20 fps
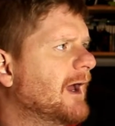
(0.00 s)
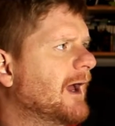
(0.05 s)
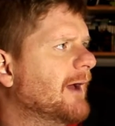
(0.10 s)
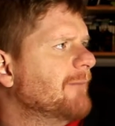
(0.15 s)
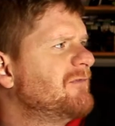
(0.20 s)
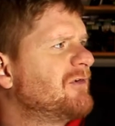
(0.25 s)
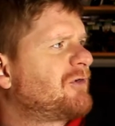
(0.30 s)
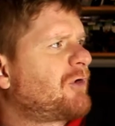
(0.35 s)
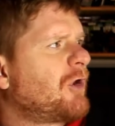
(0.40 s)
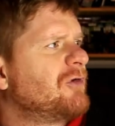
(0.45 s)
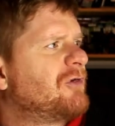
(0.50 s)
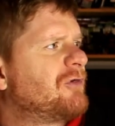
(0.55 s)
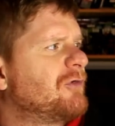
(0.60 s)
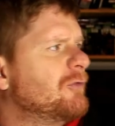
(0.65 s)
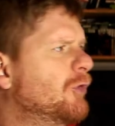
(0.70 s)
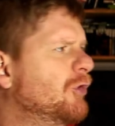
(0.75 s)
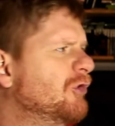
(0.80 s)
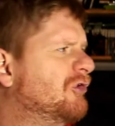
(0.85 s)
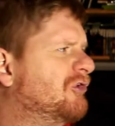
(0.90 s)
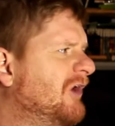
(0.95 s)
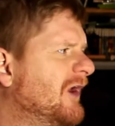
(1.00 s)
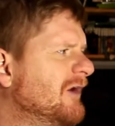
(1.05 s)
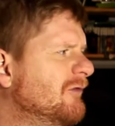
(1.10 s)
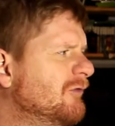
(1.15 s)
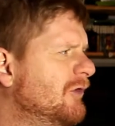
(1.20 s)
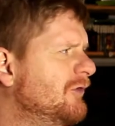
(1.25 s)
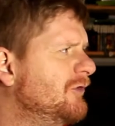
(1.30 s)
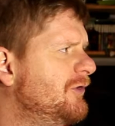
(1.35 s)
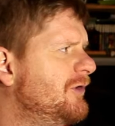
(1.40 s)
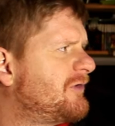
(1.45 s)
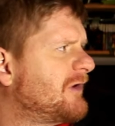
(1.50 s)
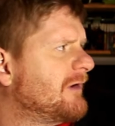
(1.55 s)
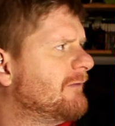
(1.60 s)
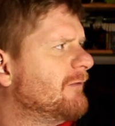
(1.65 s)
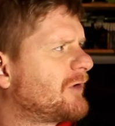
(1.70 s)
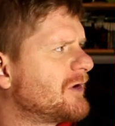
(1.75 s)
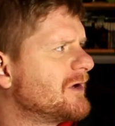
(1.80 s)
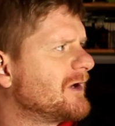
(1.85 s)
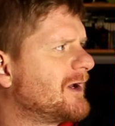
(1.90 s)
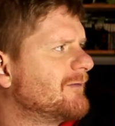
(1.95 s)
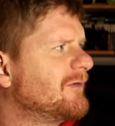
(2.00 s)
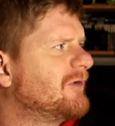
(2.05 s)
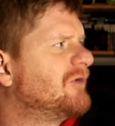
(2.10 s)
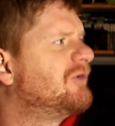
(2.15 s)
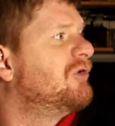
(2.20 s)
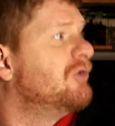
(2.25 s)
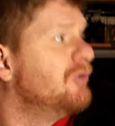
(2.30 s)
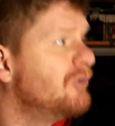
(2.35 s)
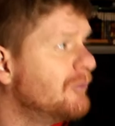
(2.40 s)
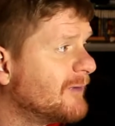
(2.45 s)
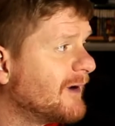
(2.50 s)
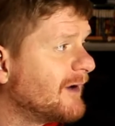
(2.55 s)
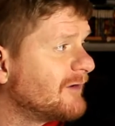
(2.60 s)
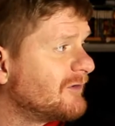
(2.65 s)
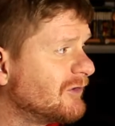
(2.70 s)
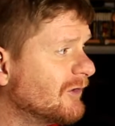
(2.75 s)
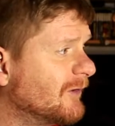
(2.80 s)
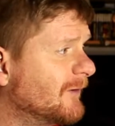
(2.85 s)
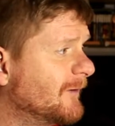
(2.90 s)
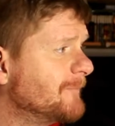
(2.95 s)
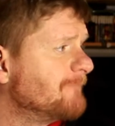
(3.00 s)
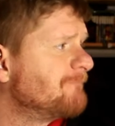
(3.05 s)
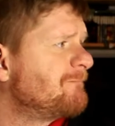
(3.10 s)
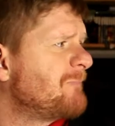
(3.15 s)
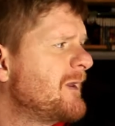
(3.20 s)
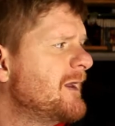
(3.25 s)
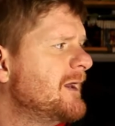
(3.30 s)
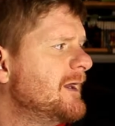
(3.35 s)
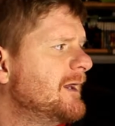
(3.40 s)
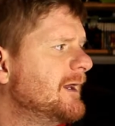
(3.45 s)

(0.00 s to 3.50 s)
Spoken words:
I'm just going to some more general news, and I'm not going to cover too much on.